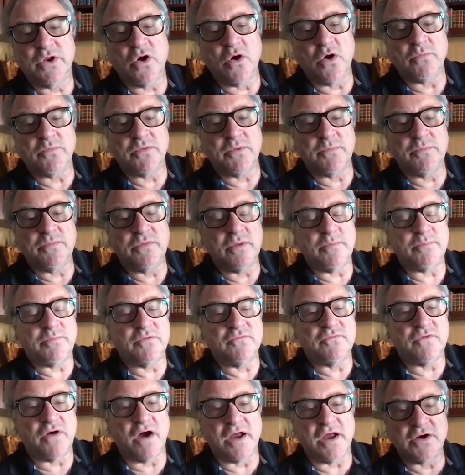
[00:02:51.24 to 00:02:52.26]
hope that the
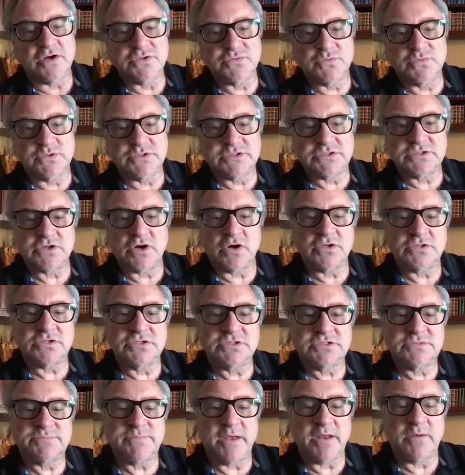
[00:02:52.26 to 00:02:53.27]
providers would start
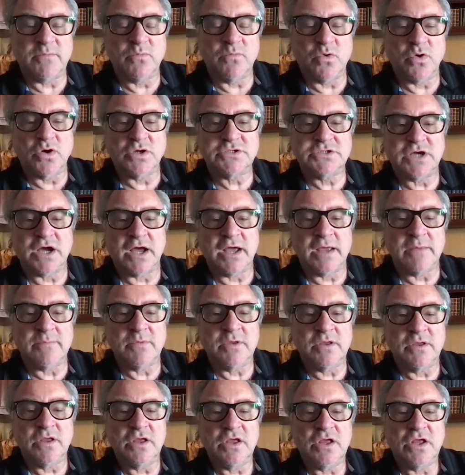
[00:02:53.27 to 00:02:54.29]
to spend more
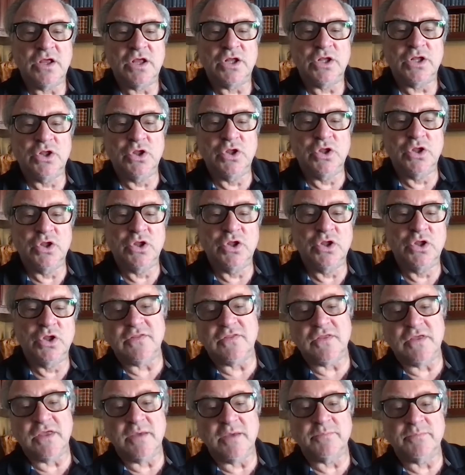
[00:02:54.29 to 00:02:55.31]
time looking
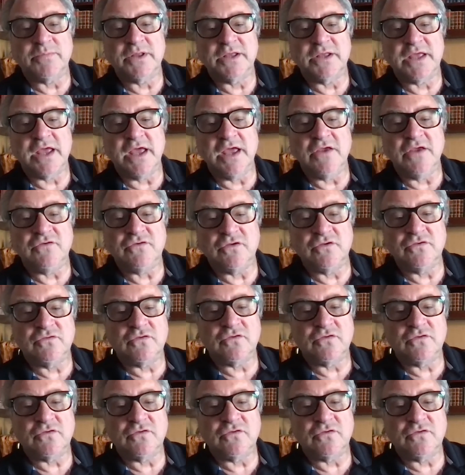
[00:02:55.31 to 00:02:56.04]
at the implications